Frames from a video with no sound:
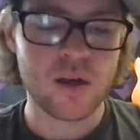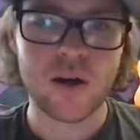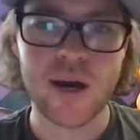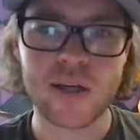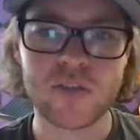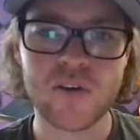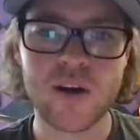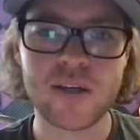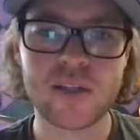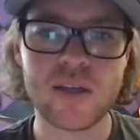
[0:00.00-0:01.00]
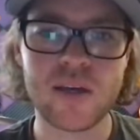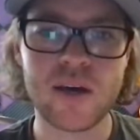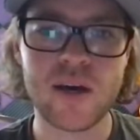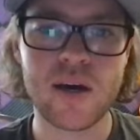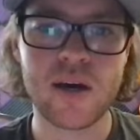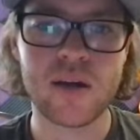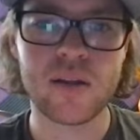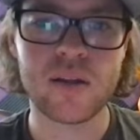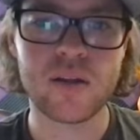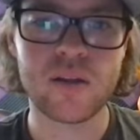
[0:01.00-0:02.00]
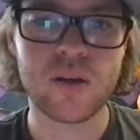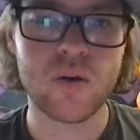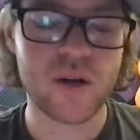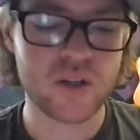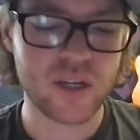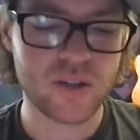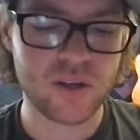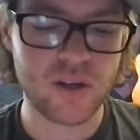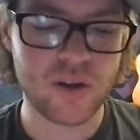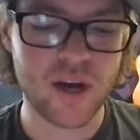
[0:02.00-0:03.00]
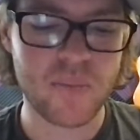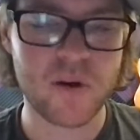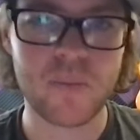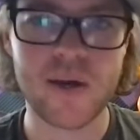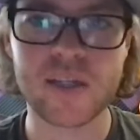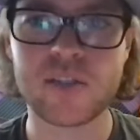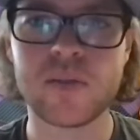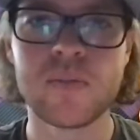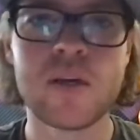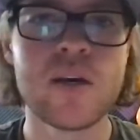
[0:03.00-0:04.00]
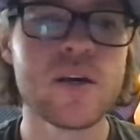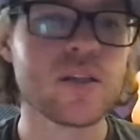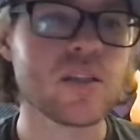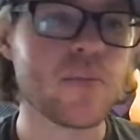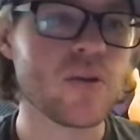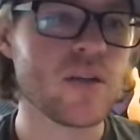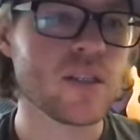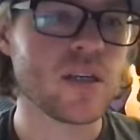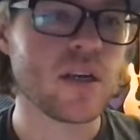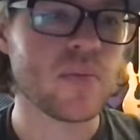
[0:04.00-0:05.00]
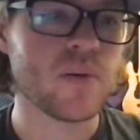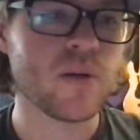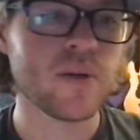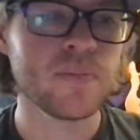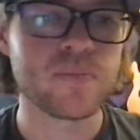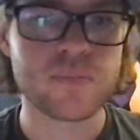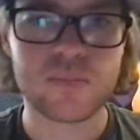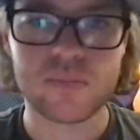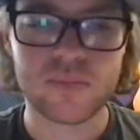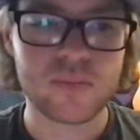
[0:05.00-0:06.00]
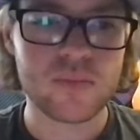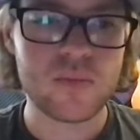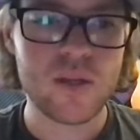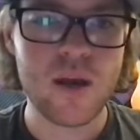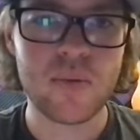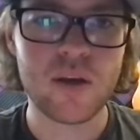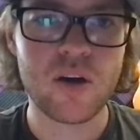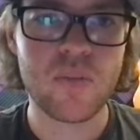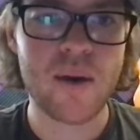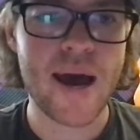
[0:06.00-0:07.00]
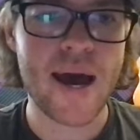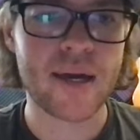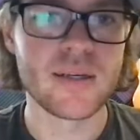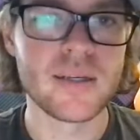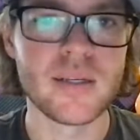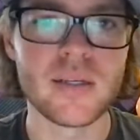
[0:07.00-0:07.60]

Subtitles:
All right, as far as the coin address, you can either copy or paste. Since I'm doing this on a computer, I'm going to go back